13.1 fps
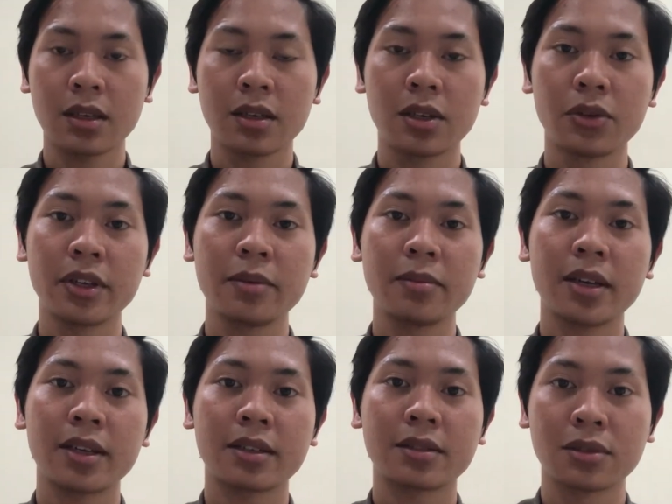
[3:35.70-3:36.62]
Going
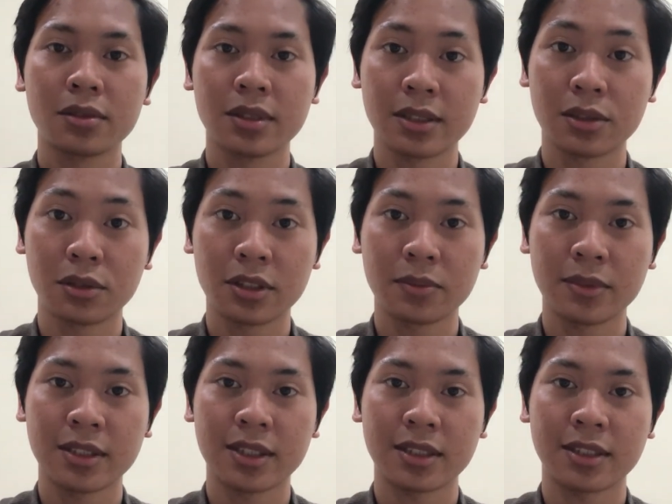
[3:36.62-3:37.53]
back to the
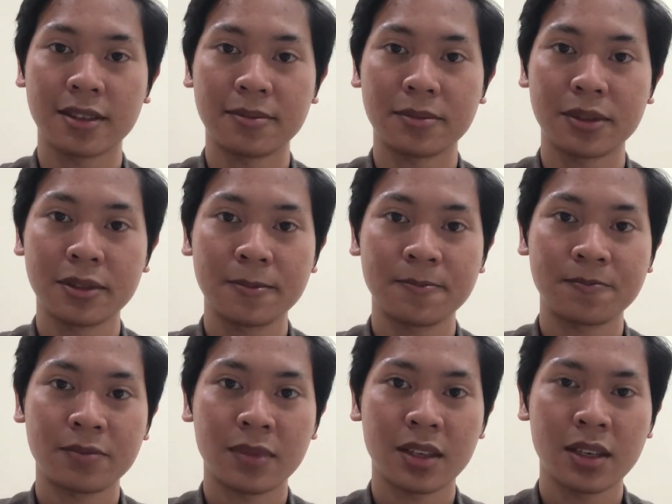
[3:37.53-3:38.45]
goldsmith example,
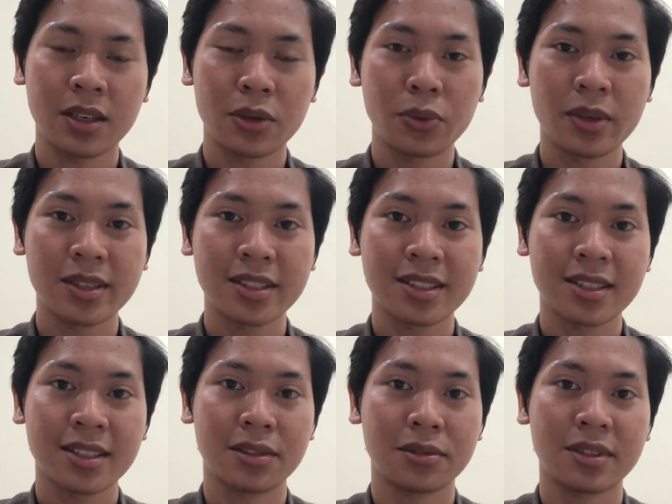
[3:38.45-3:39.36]
we
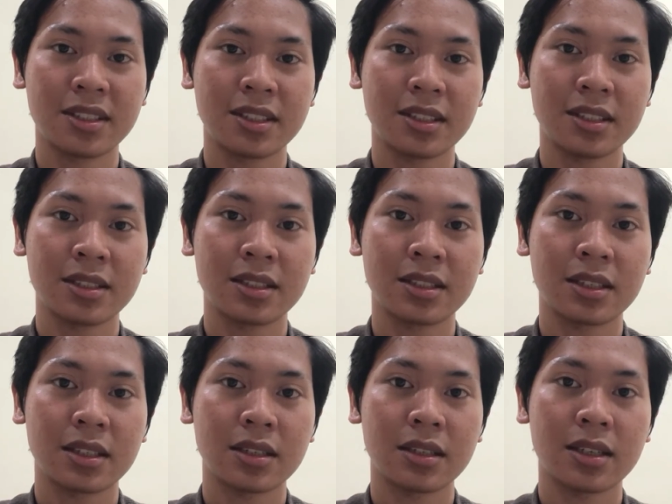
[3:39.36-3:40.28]
understand that the
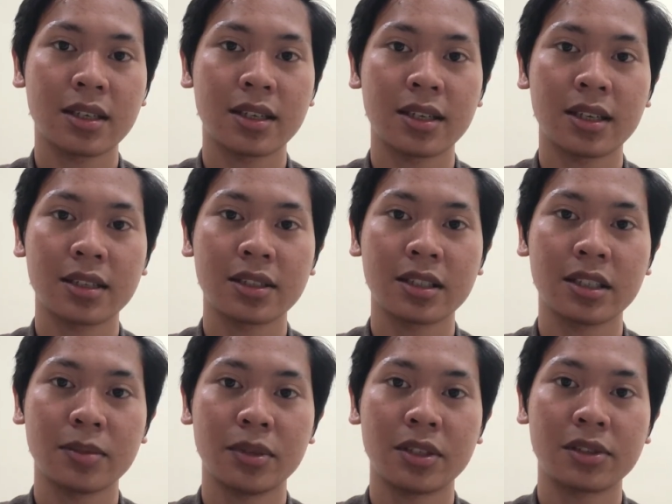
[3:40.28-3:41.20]
receipts can
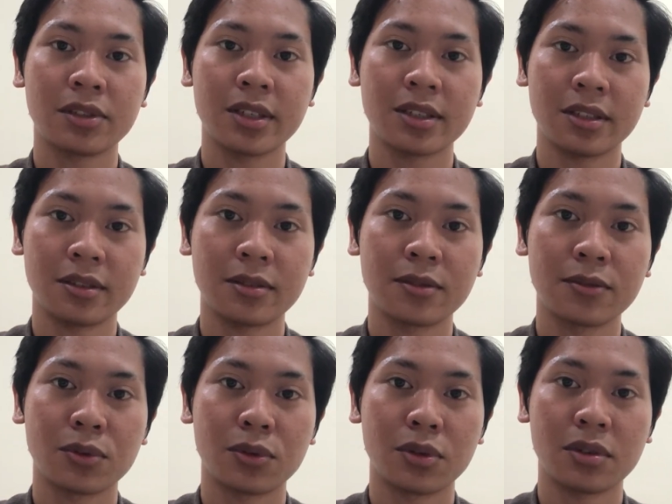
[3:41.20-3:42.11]
actually be traded
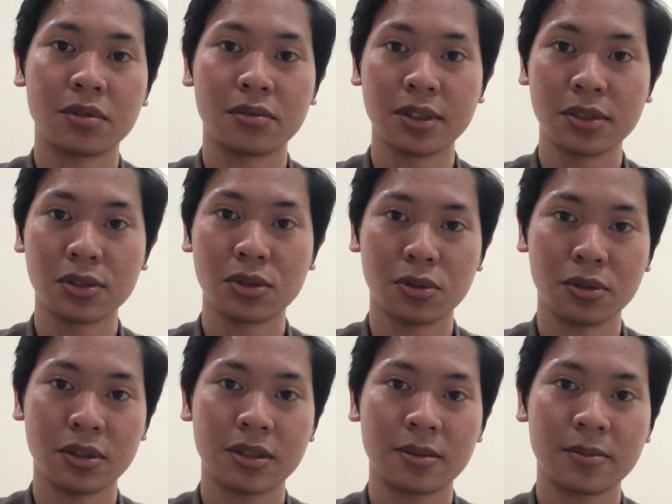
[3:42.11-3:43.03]
for real
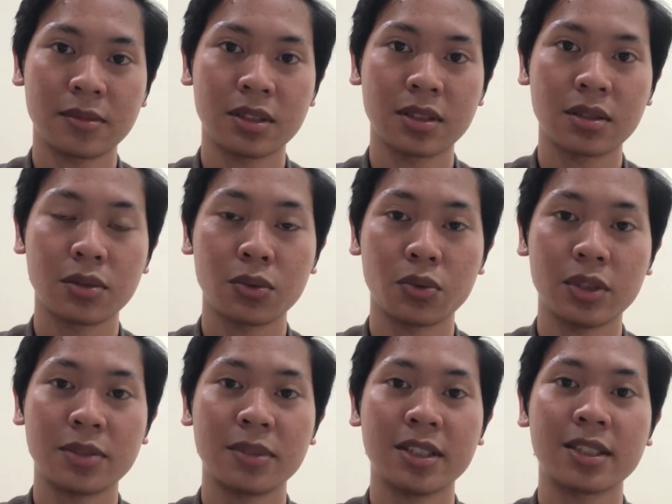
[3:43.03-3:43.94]
gold,
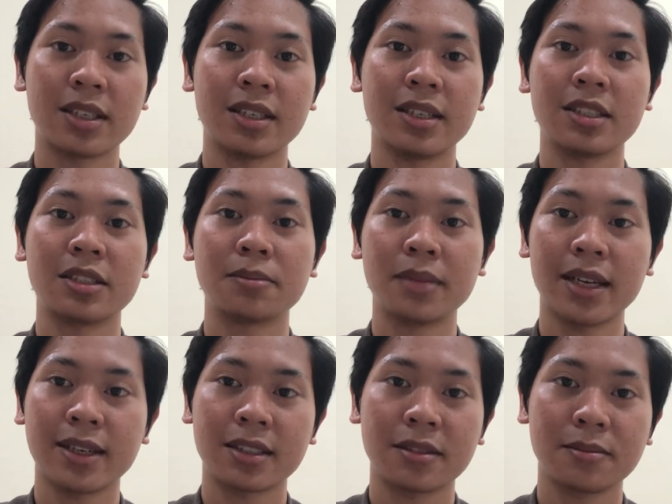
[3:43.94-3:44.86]
which means that it is
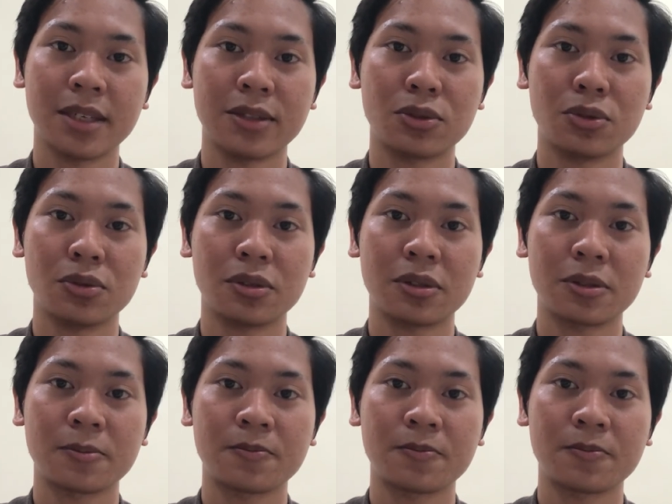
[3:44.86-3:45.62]
backed by gold.